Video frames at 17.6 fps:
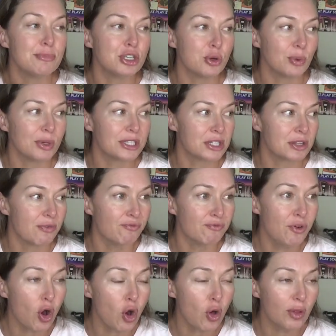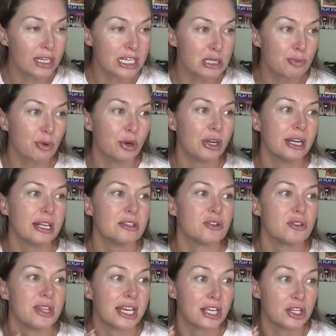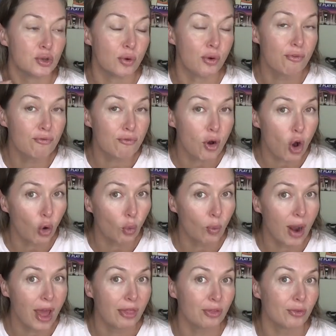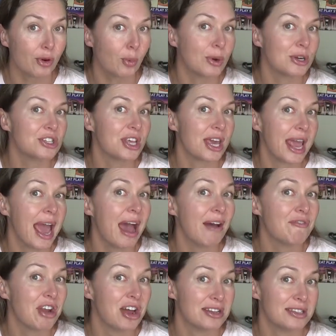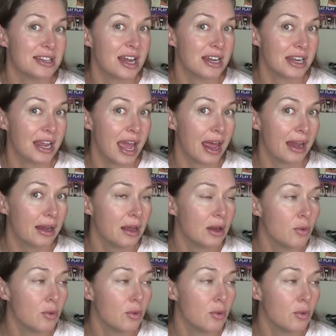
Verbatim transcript: She wants the full experience so they can do a full run through, which they have not done yet.